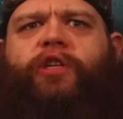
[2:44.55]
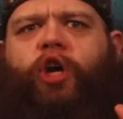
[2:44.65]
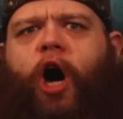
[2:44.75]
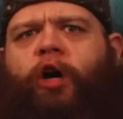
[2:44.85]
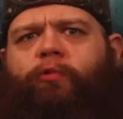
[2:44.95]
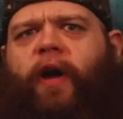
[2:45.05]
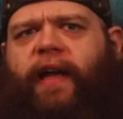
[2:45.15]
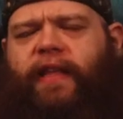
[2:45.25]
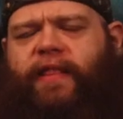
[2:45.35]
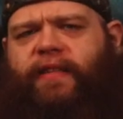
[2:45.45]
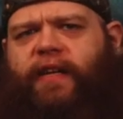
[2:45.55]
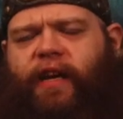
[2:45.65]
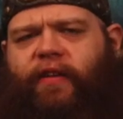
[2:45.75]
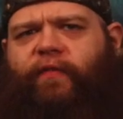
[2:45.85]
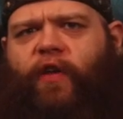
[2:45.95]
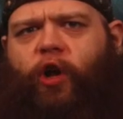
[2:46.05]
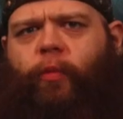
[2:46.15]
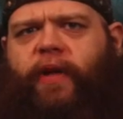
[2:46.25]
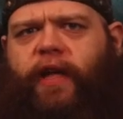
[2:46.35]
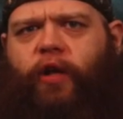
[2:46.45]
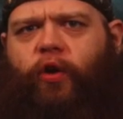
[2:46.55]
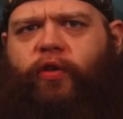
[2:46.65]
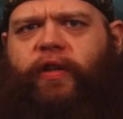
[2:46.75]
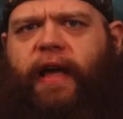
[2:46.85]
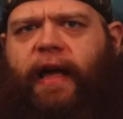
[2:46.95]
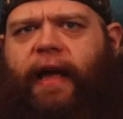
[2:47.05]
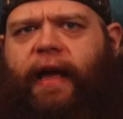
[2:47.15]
John Wick in the second film killed someone